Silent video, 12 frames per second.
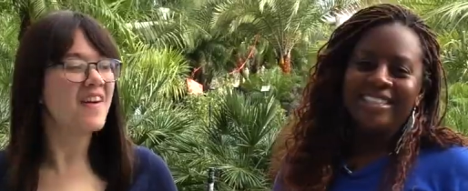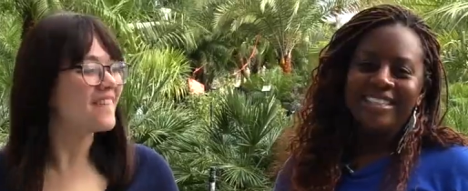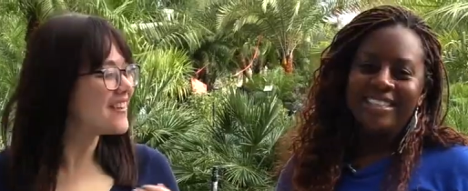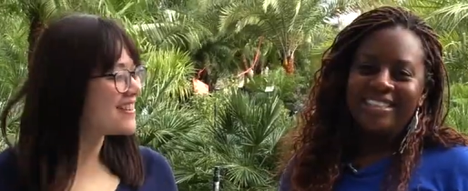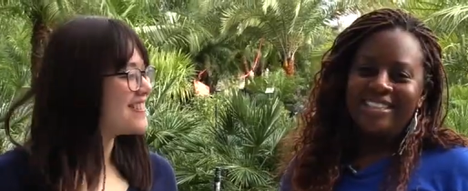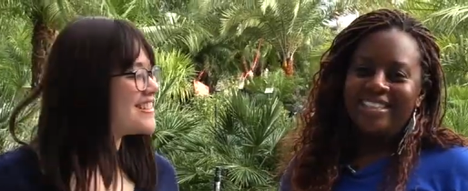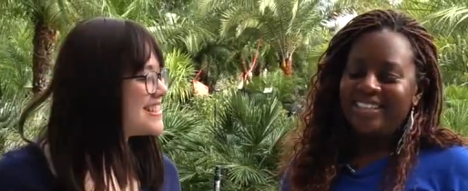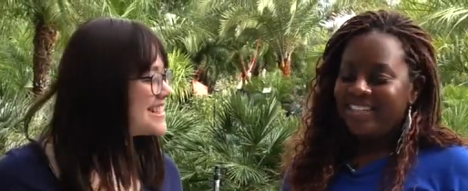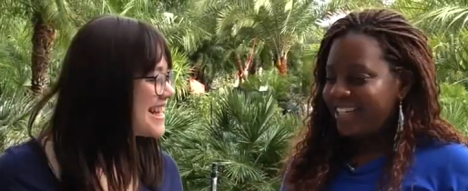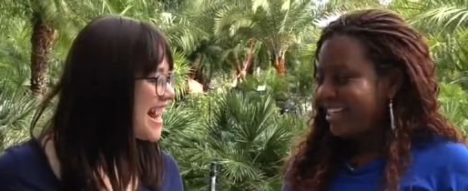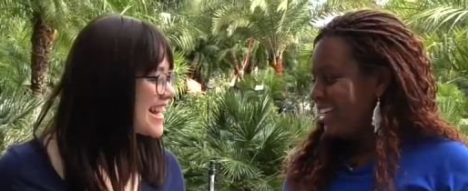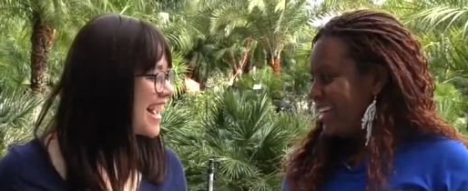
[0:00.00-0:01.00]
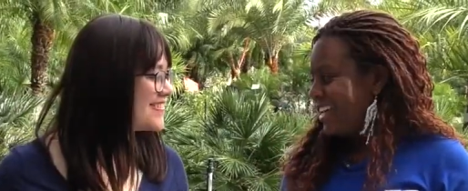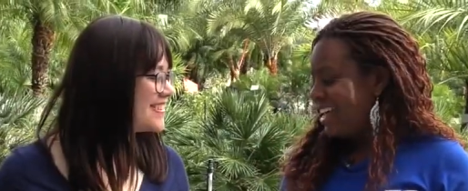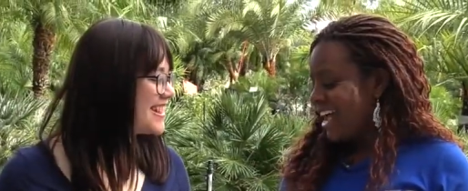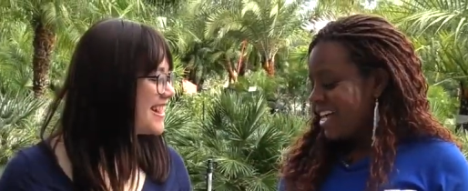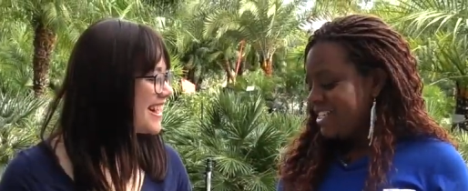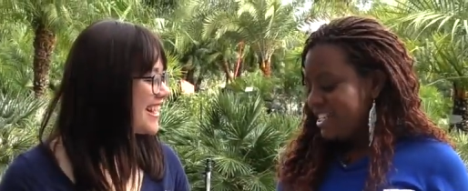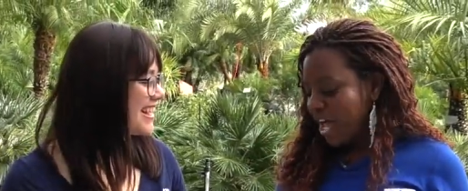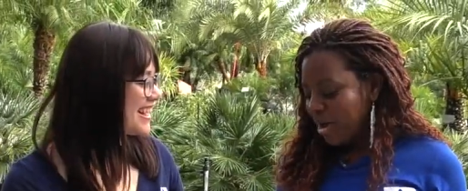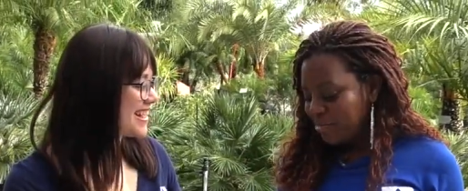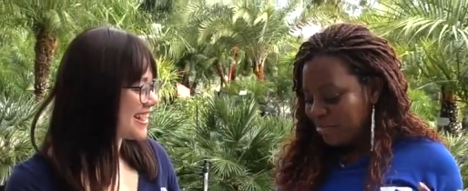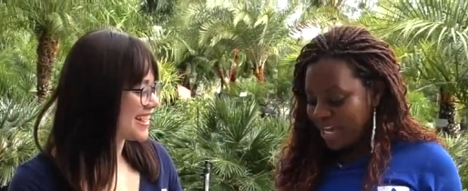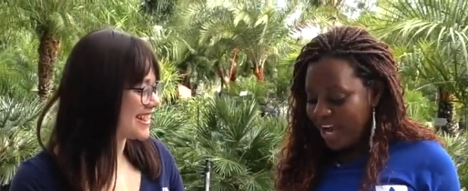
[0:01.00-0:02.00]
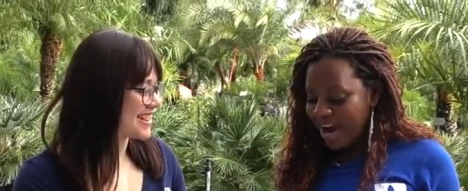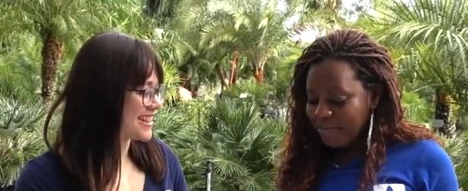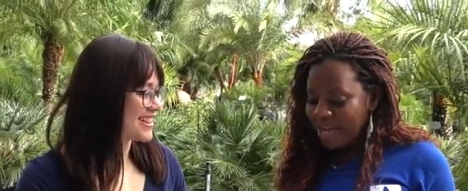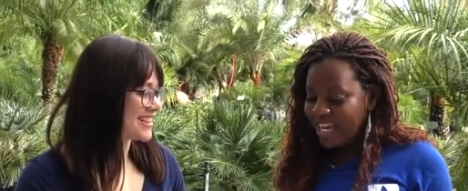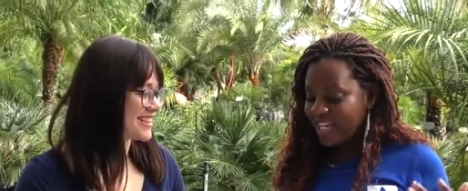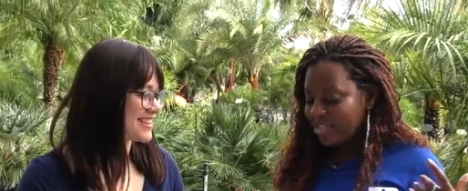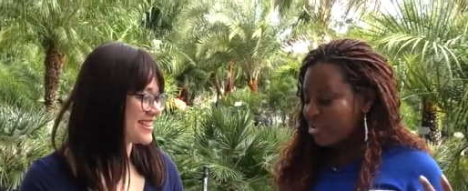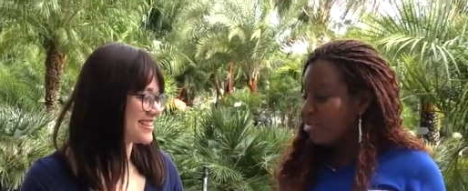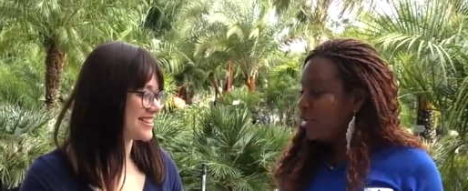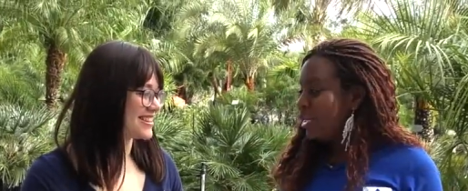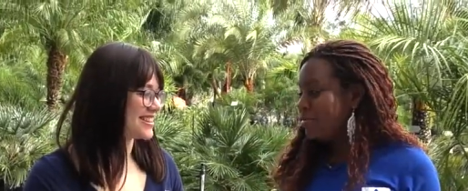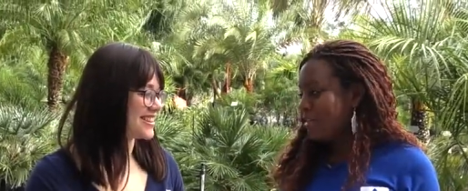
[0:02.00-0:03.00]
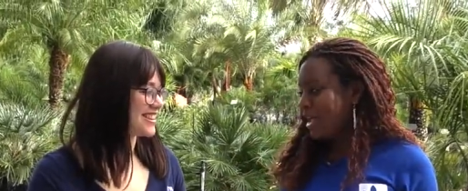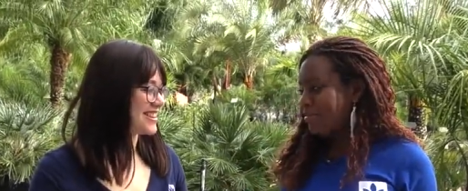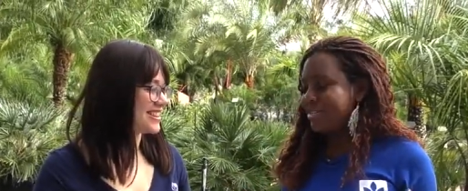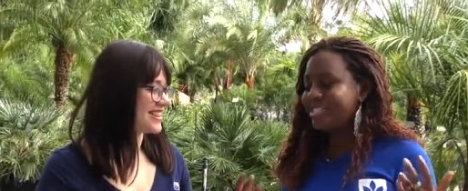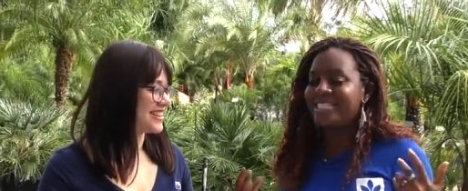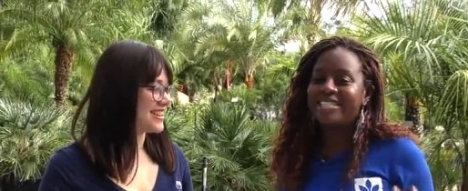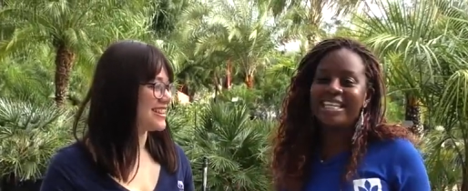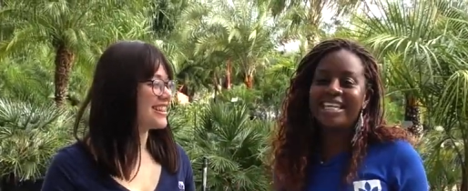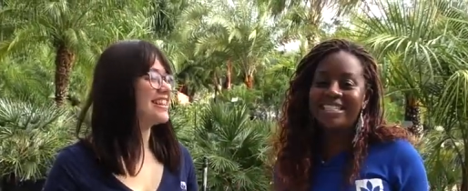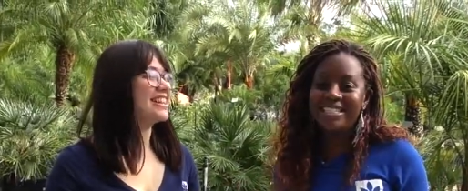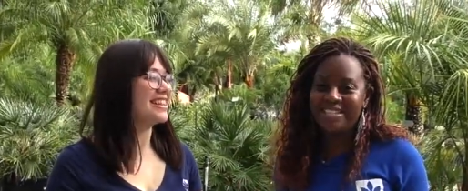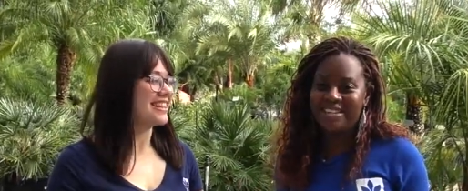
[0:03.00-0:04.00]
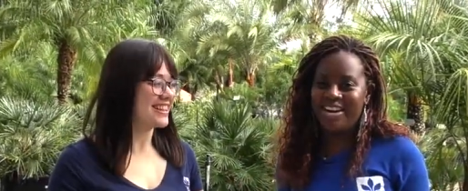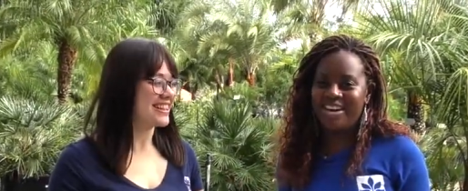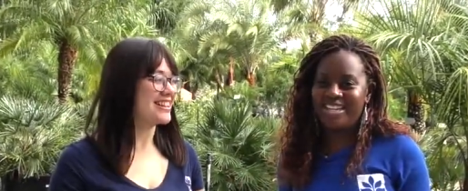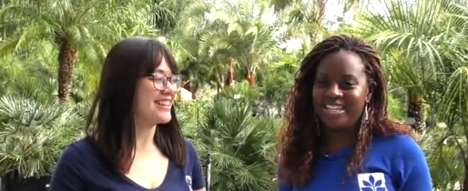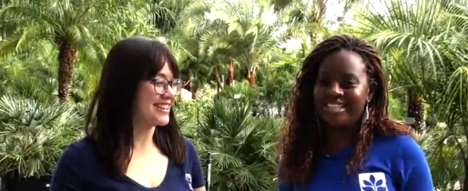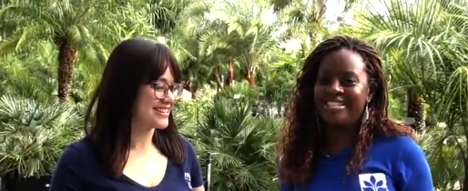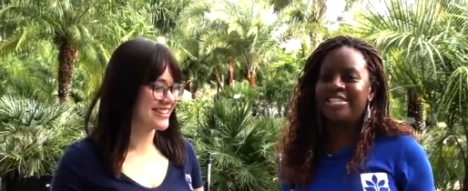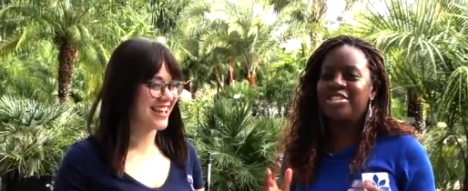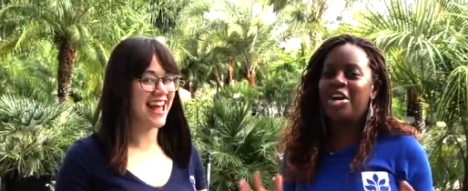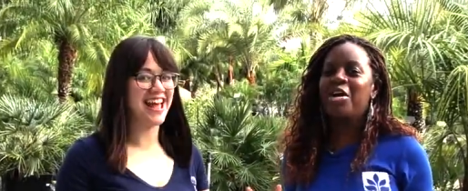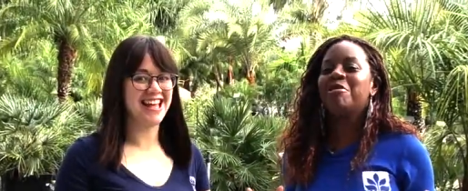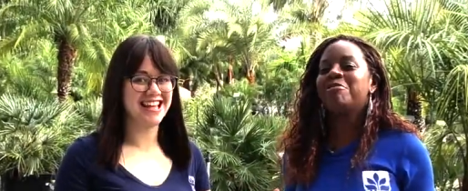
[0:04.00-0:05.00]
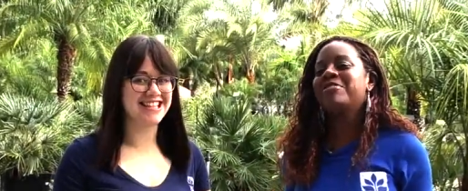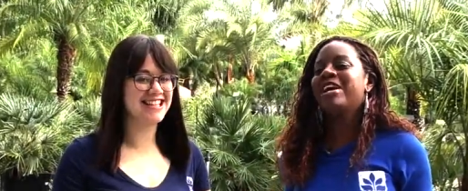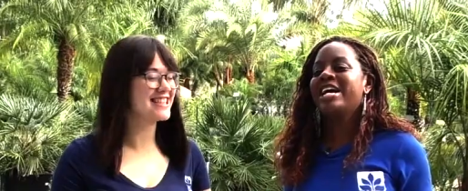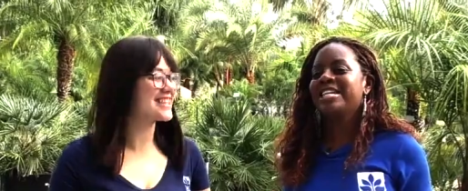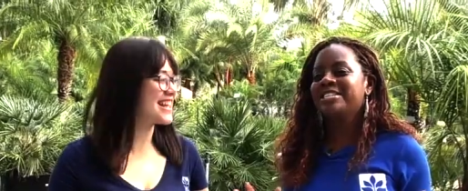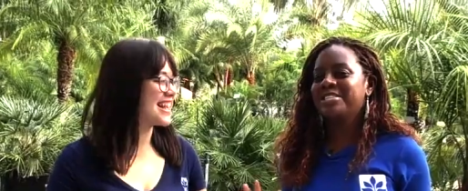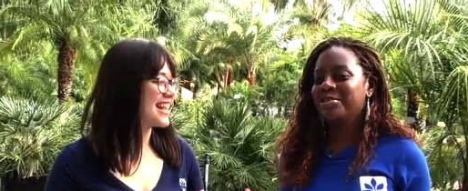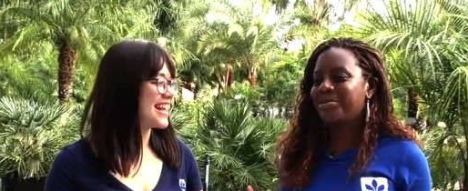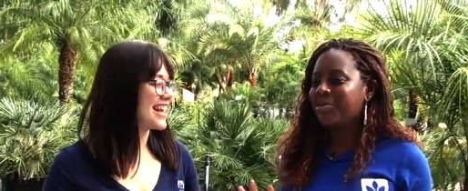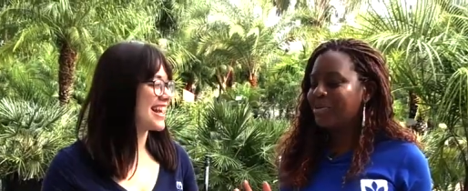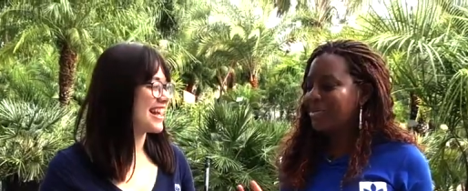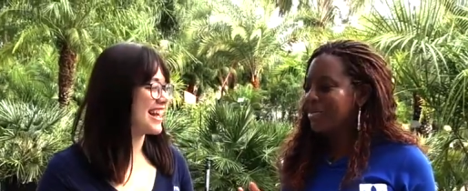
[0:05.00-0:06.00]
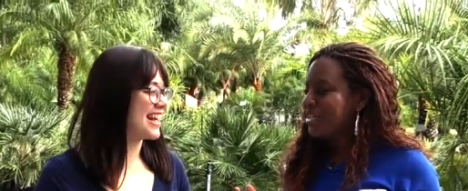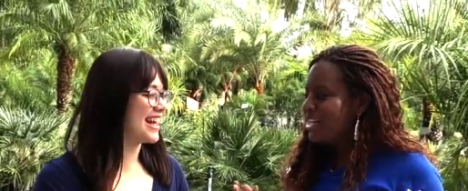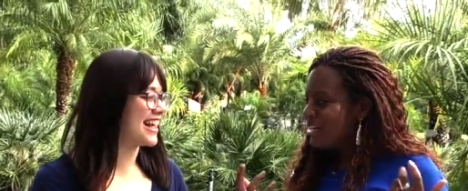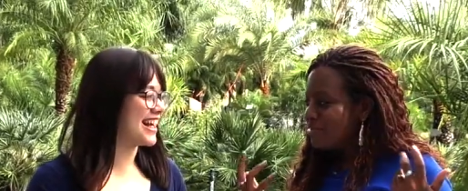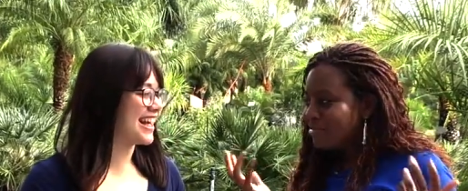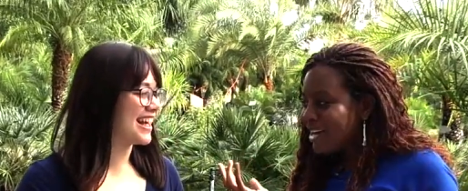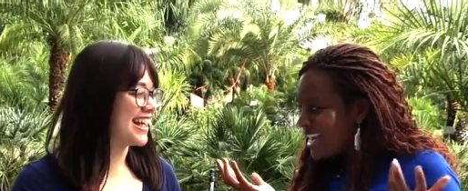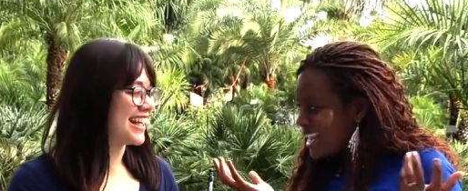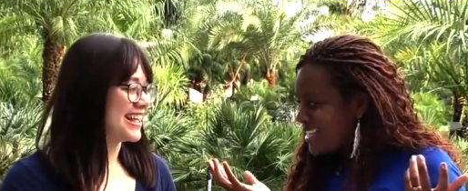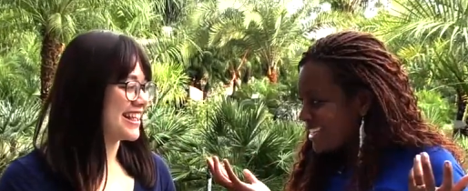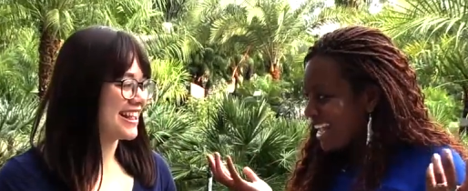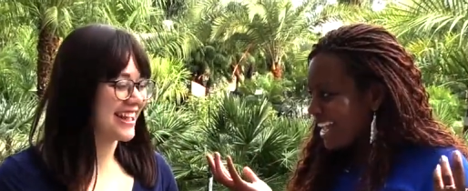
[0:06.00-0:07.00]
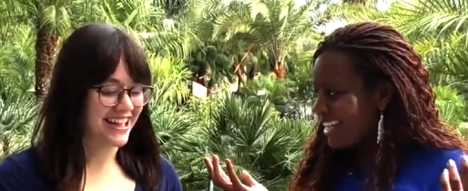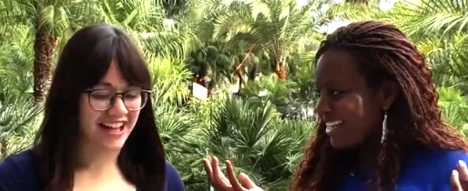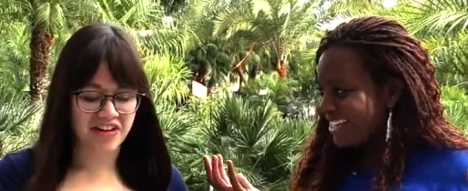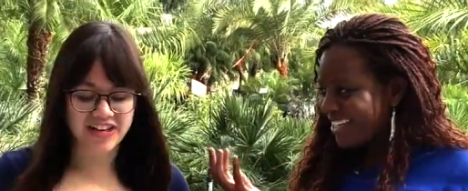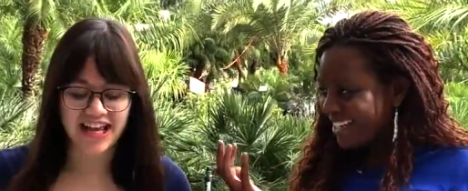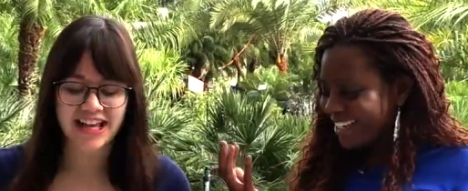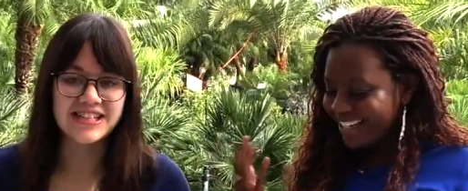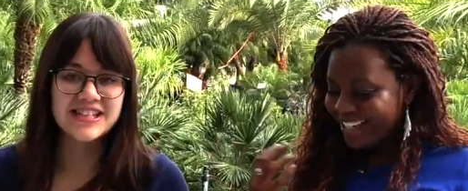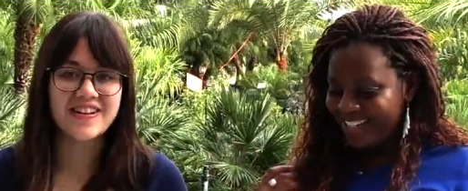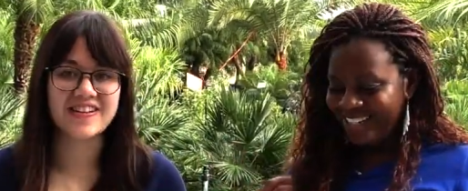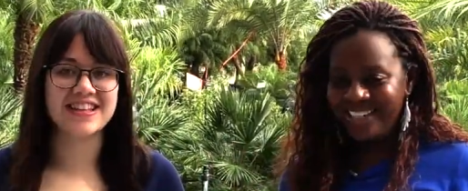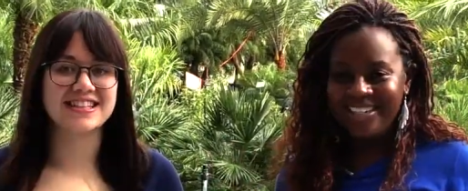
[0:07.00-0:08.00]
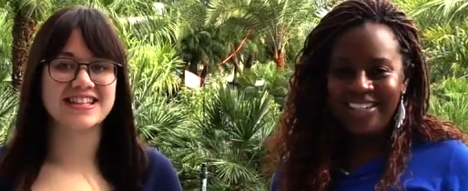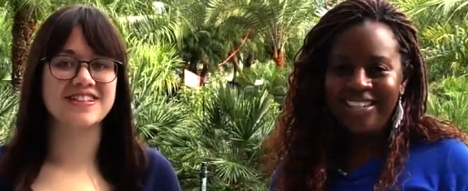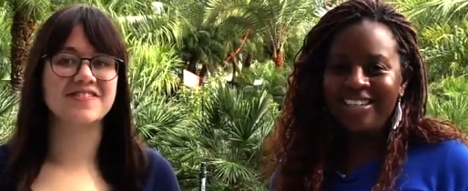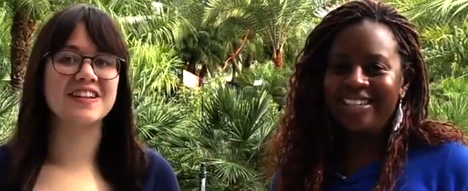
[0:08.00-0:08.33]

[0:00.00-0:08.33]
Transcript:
Speaker 1: What are we doing today, Kevin? So we are making toilet paper seed starters. Yes. So fun and so cool. What is it? Okay, so this is a